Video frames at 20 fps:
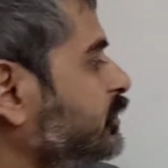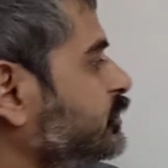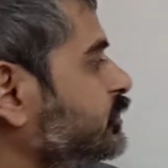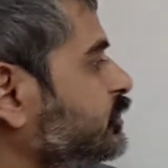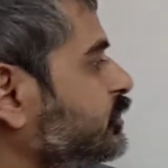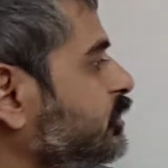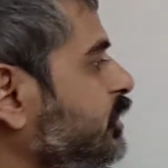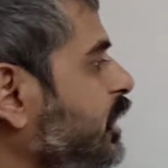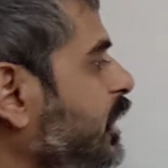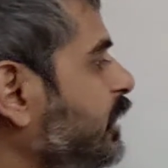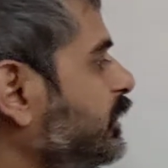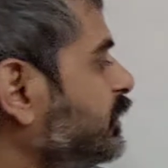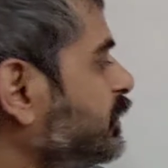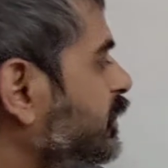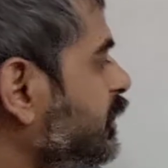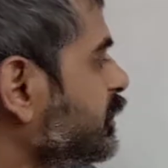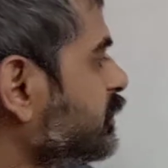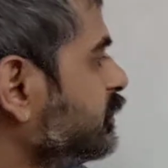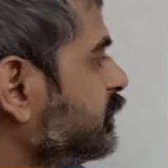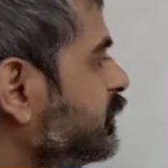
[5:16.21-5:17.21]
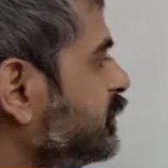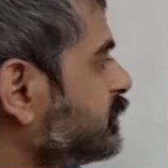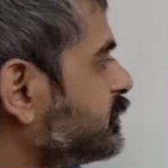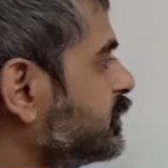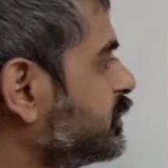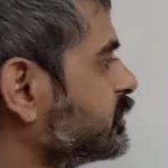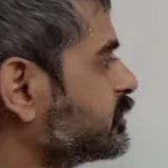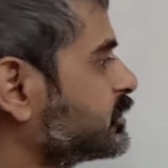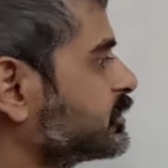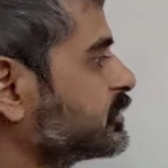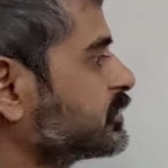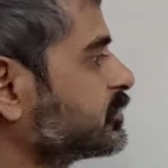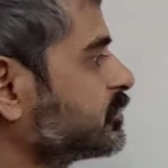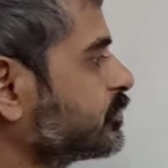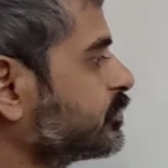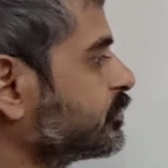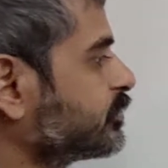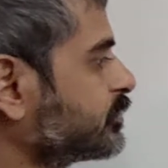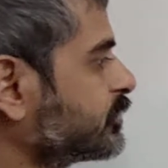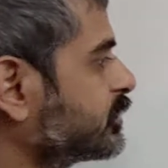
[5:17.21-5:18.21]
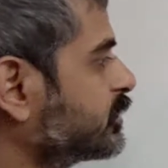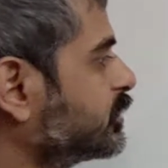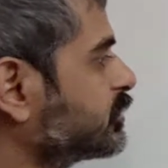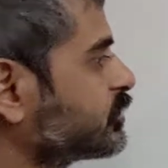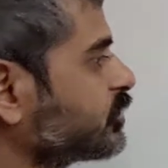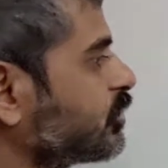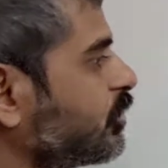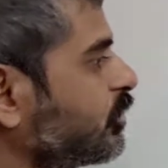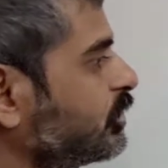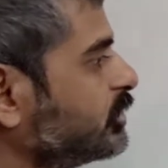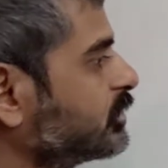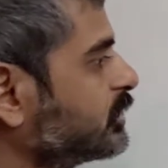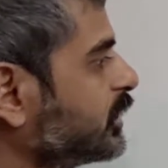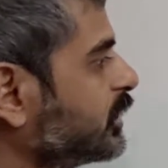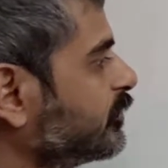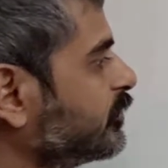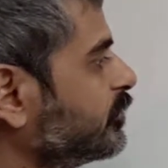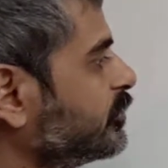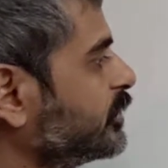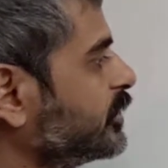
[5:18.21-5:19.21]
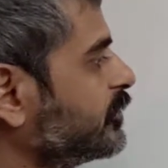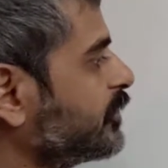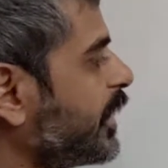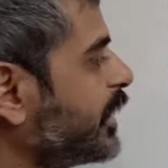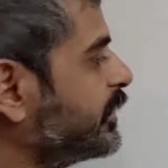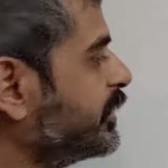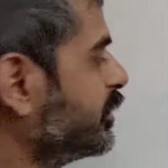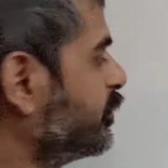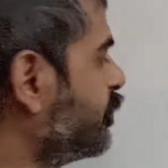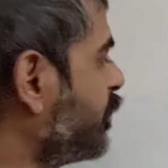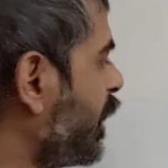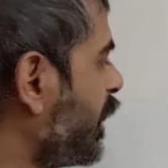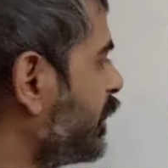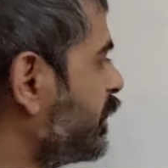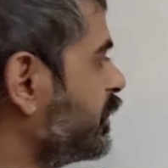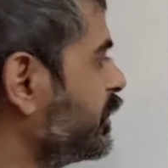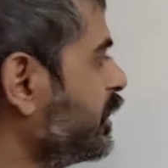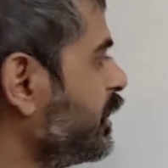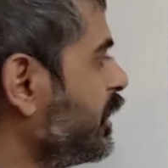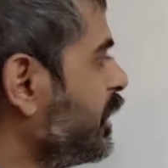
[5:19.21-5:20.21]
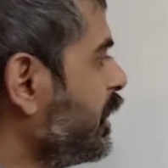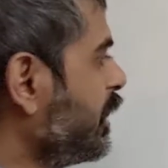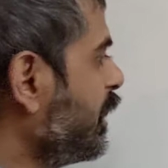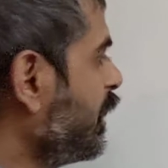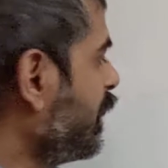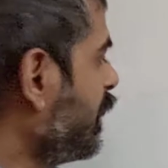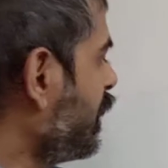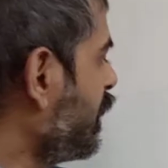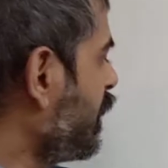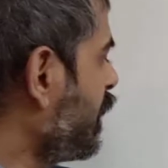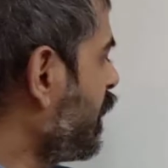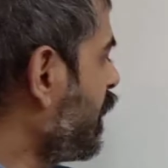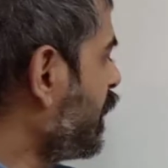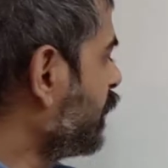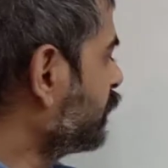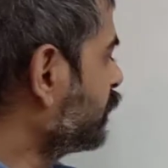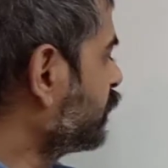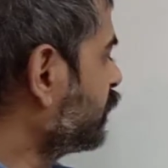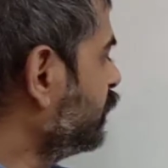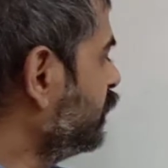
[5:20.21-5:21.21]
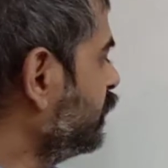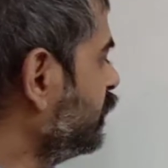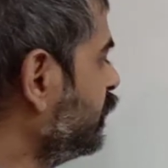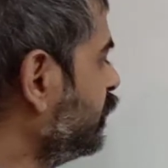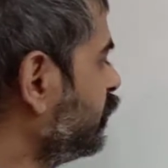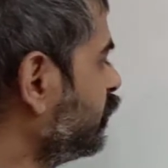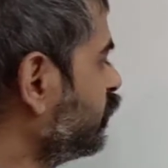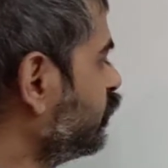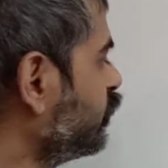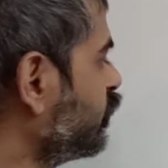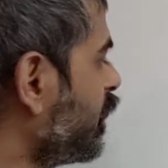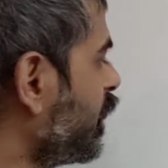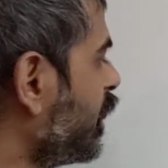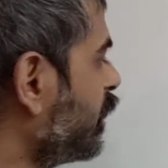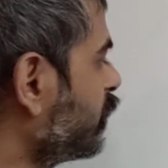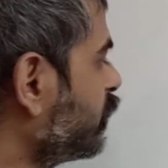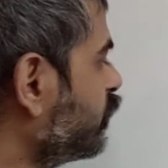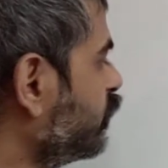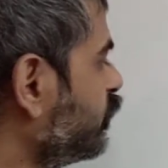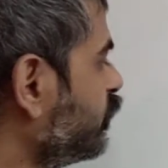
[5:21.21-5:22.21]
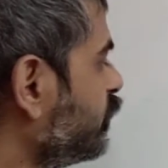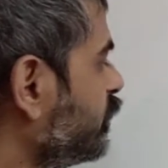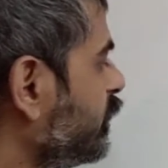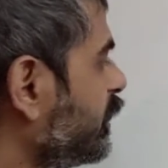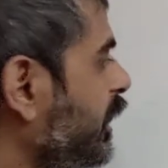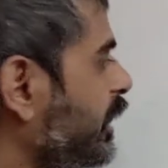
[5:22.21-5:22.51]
So and then this whole thing will be divided by R3 into R2 here.